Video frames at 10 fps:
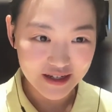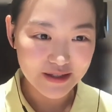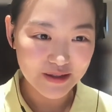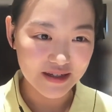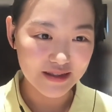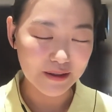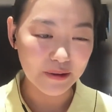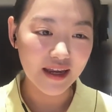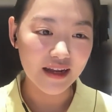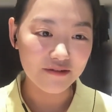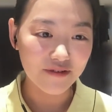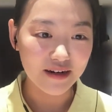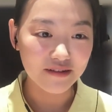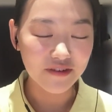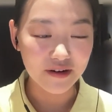So it's located right
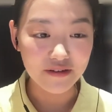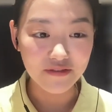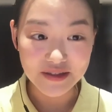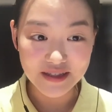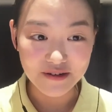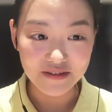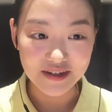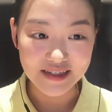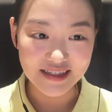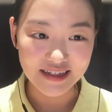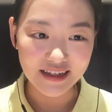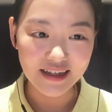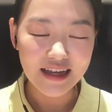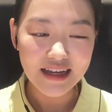in front of Yonsei University.